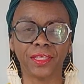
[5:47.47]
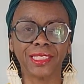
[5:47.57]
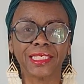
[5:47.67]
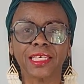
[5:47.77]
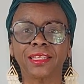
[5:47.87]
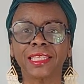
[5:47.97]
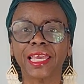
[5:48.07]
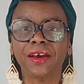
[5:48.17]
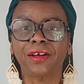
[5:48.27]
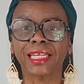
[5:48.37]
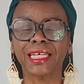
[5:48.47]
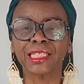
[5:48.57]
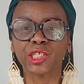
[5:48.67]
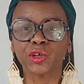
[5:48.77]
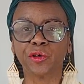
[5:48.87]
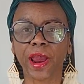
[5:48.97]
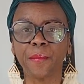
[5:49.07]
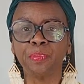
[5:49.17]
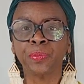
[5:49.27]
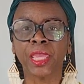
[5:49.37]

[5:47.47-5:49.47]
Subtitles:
this Sunday on Instagram,